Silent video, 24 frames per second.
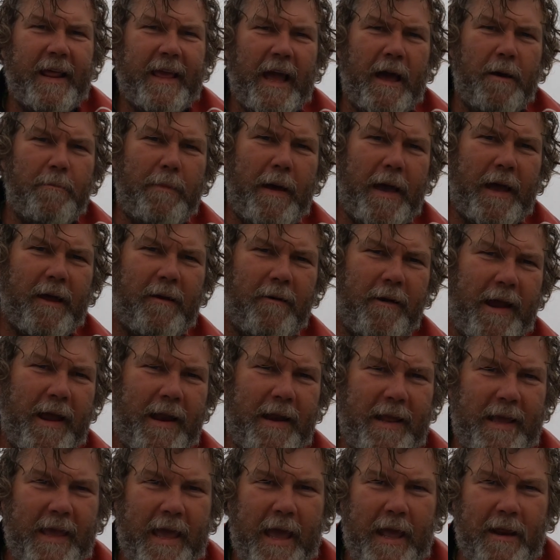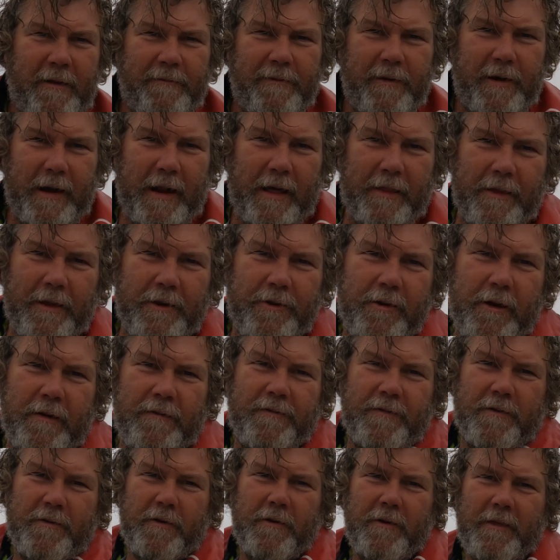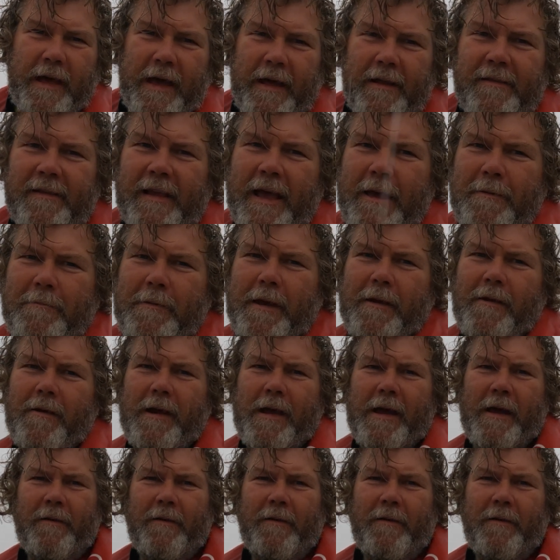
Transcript: to come back around again for another drift through that same area.